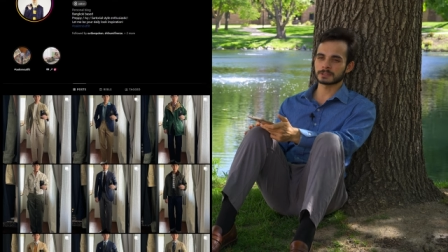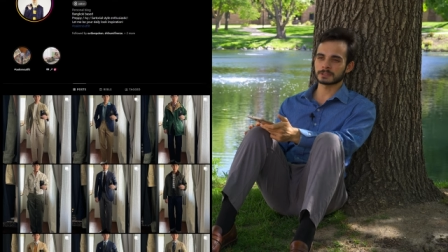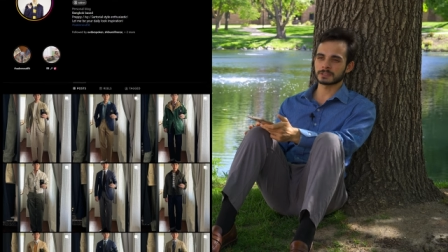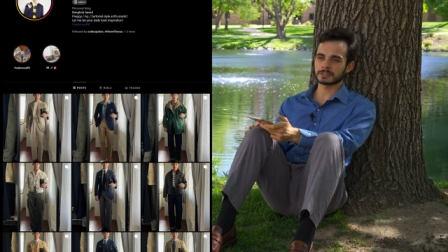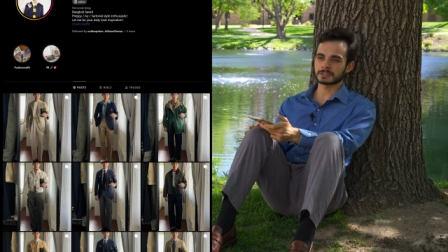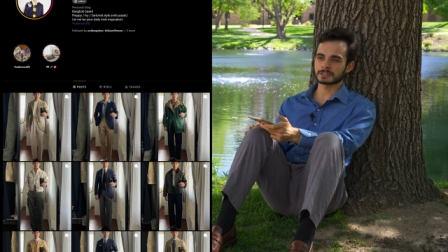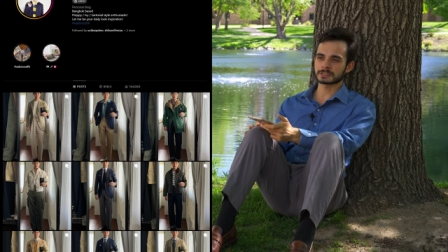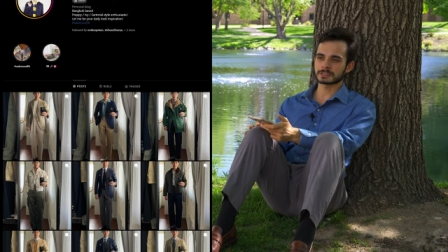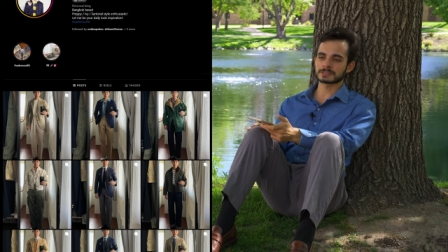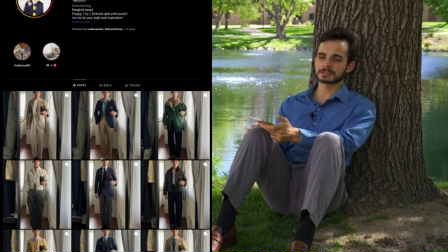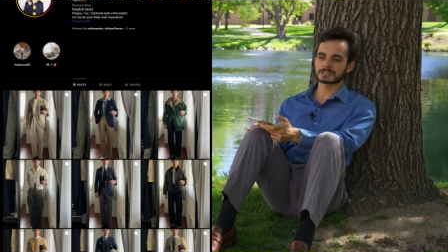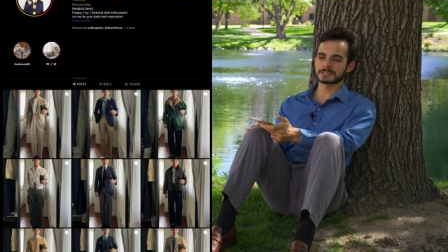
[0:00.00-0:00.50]
to
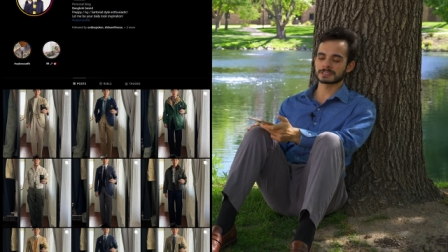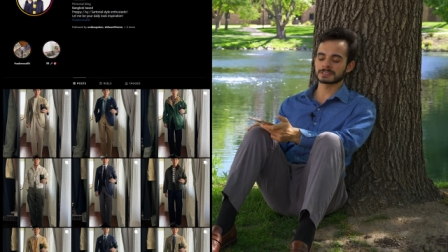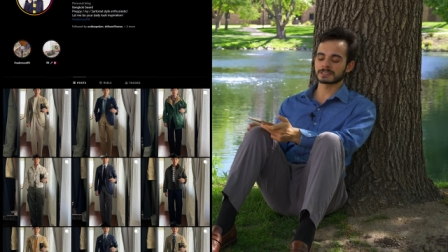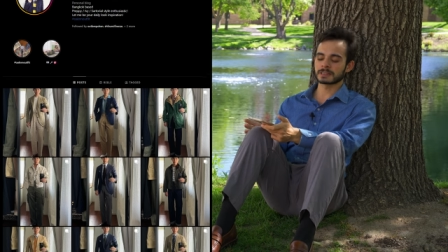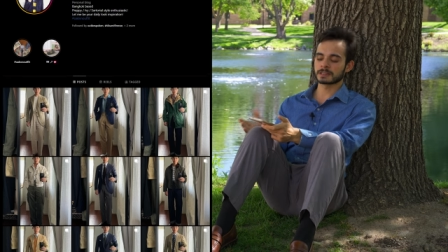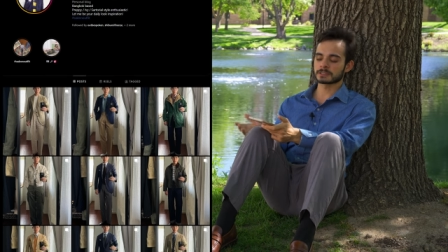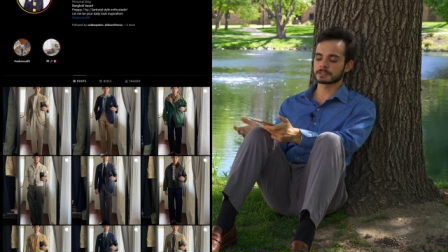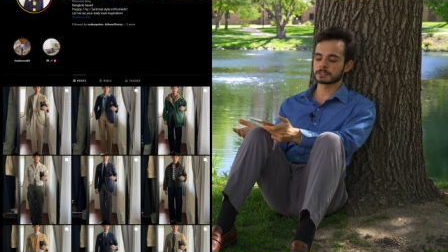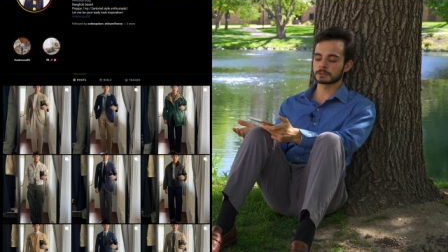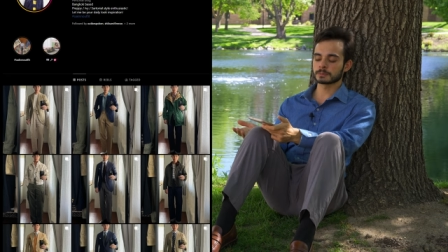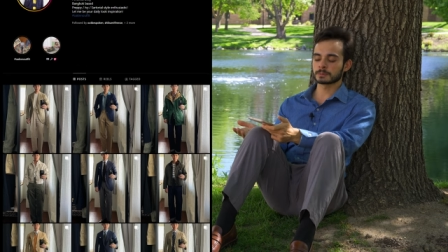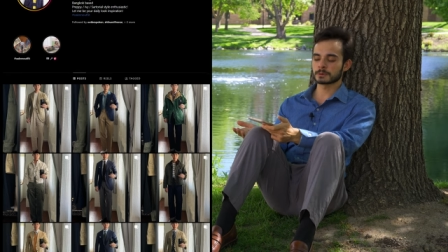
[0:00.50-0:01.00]
this. It's like
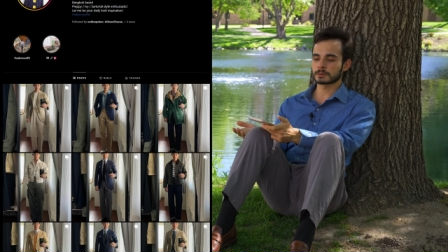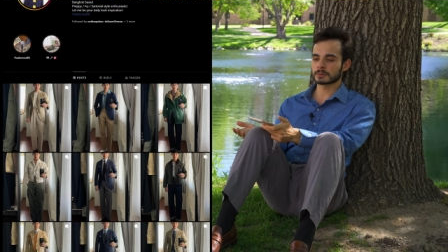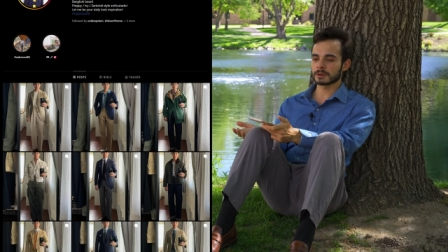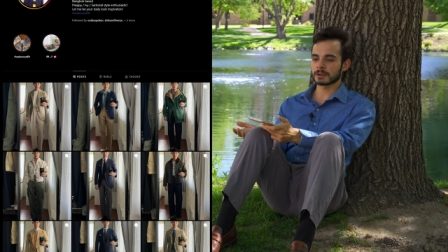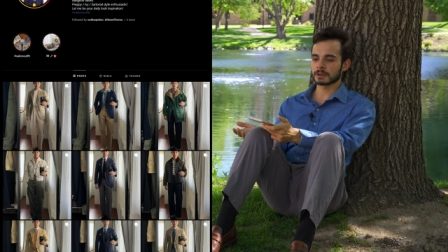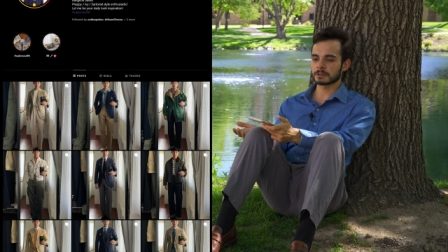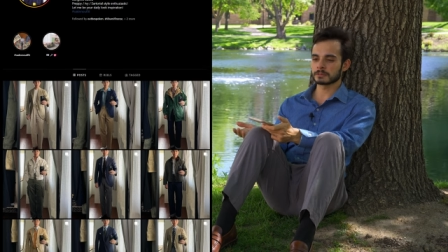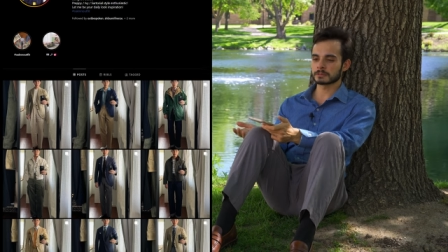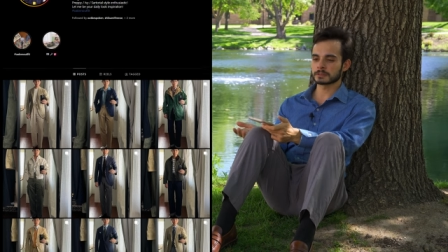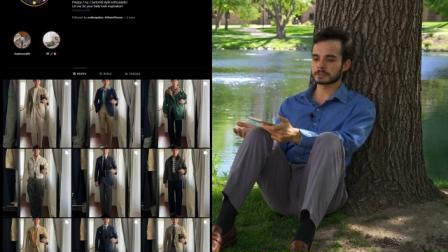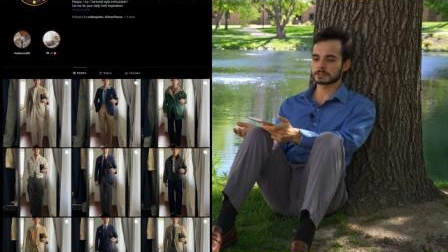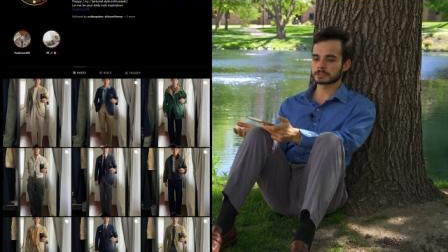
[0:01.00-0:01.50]
not super
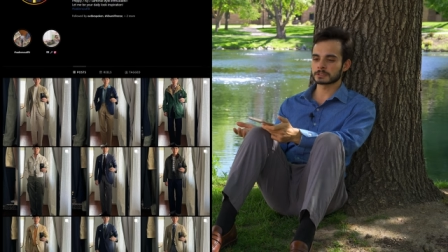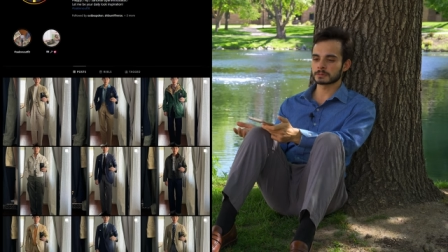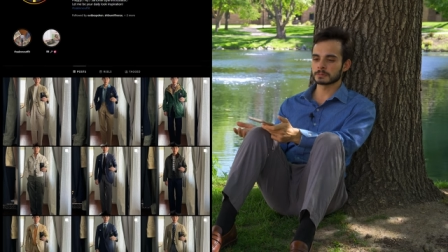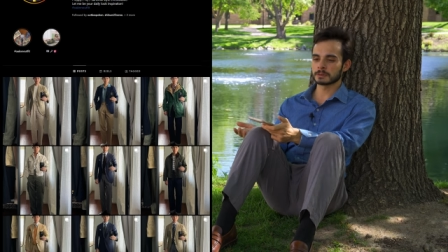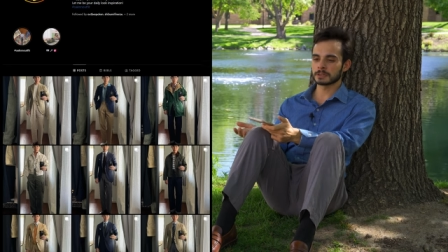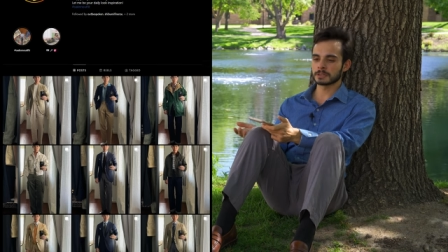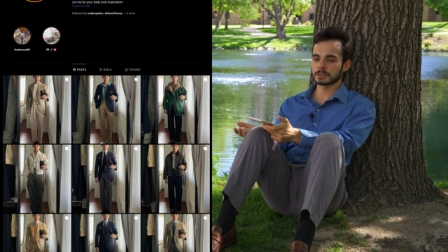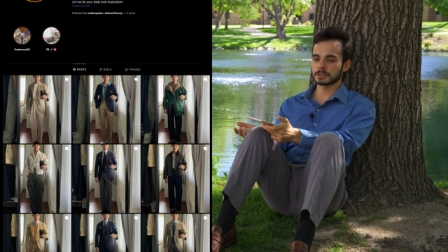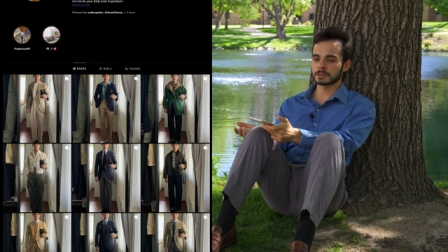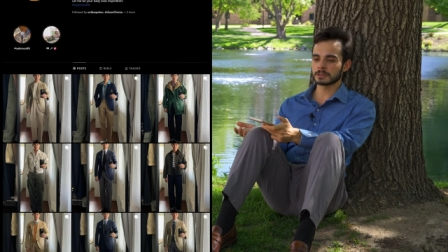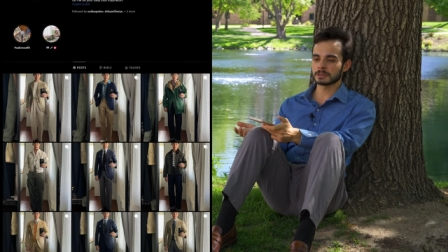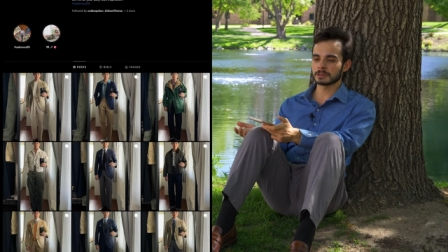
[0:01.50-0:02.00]
relevant to
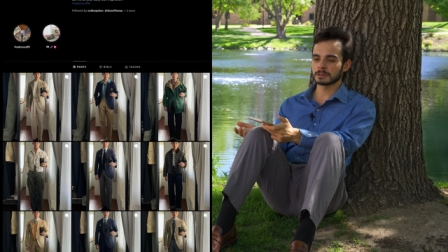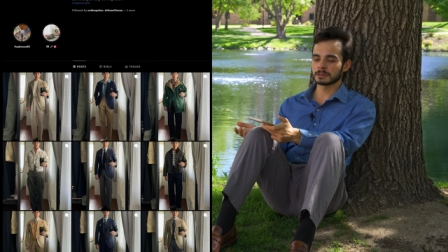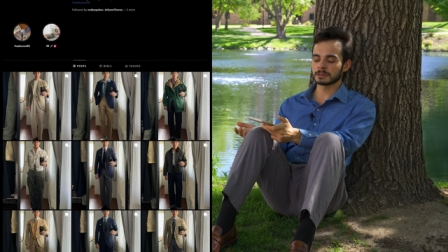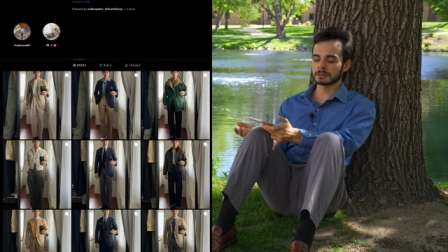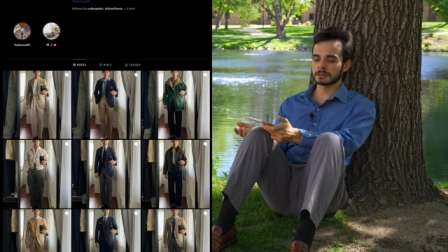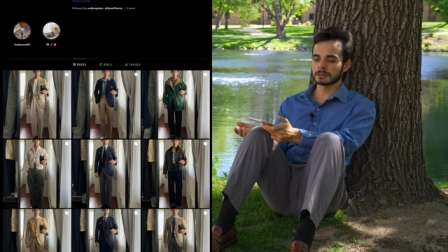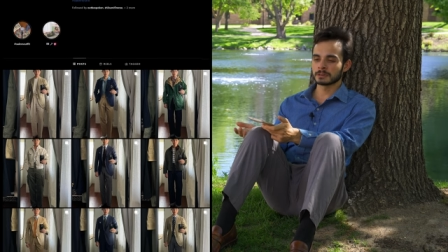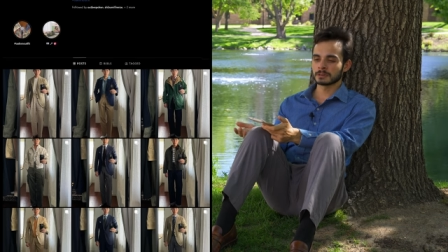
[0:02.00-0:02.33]
me.